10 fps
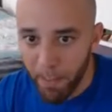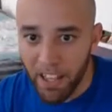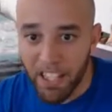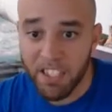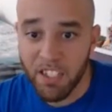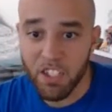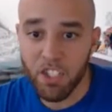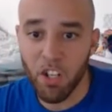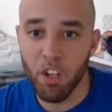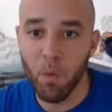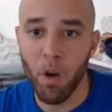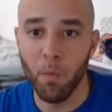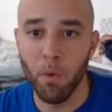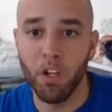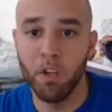At least it'll show you what
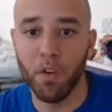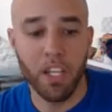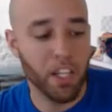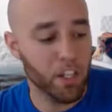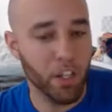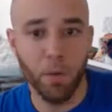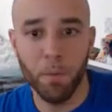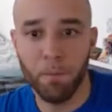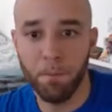Raccoon can do.